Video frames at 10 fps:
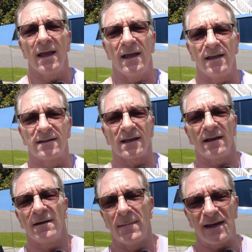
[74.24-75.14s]
is
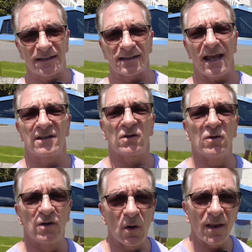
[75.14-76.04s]
many states
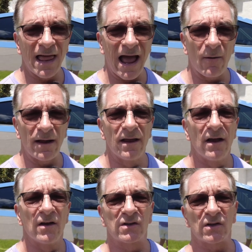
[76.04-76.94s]
who do allow it,
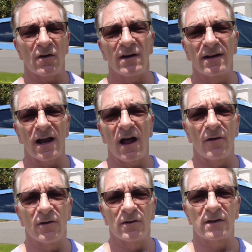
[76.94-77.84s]
certain
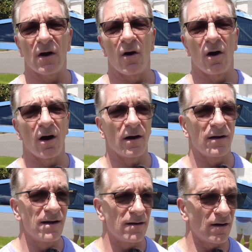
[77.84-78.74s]
colors are
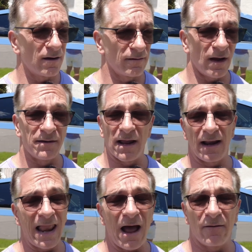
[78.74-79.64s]

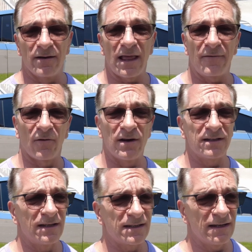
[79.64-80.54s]
not allowed. Like for
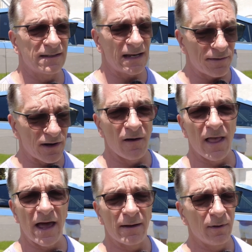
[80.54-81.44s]
instance, in South
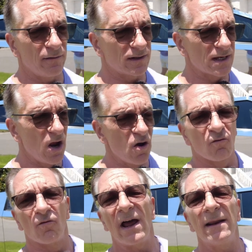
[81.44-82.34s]
Carolina, I believe it's
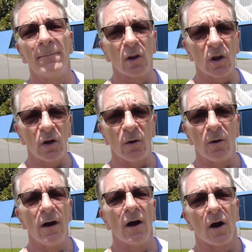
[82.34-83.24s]
red and
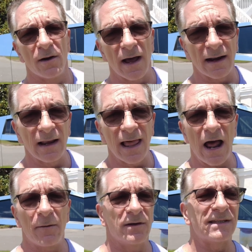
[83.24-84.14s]
blue are not
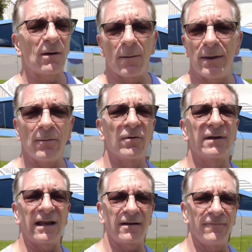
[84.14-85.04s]
allowed because they don't want people
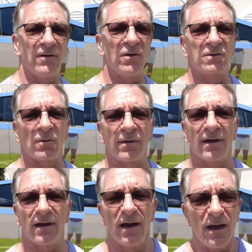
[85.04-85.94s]
to get confused with
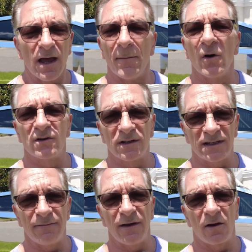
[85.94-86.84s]
an
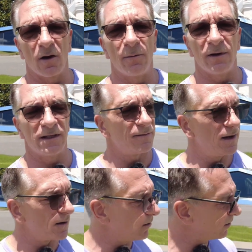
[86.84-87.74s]
emergency vehicle, police vehicle,